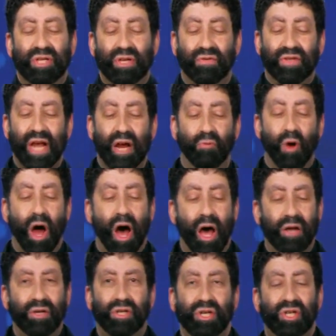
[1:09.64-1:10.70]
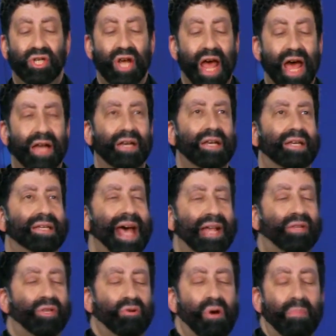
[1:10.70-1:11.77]
of Tehran to chant,
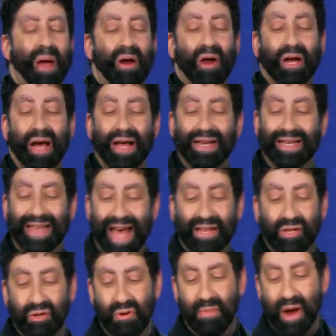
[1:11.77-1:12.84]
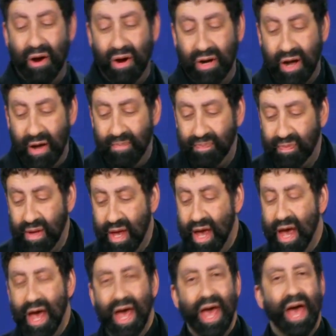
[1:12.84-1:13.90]
"Death to America, death to America."
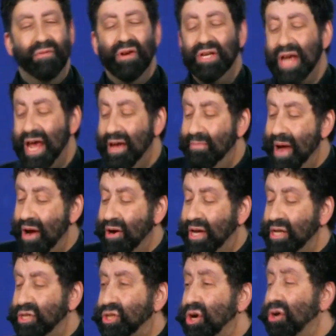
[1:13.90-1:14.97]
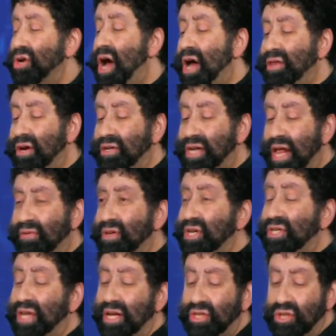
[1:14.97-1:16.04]
Every day, Americans turned on their television
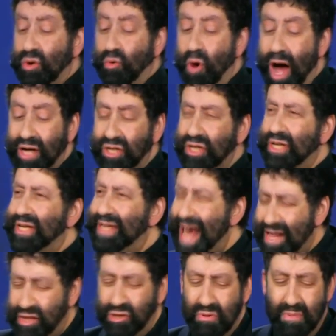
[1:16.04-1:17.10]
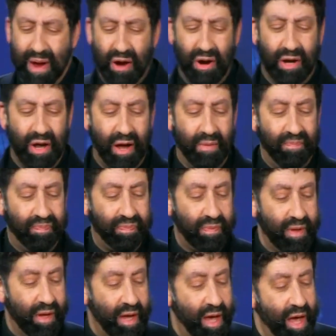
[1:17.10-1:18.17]
sets to watch "Death to America."
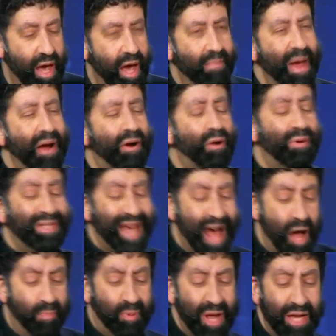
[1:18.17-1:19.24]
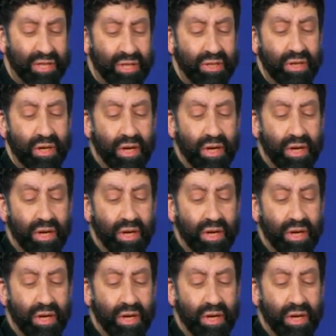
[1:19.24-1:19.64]
America was helpless.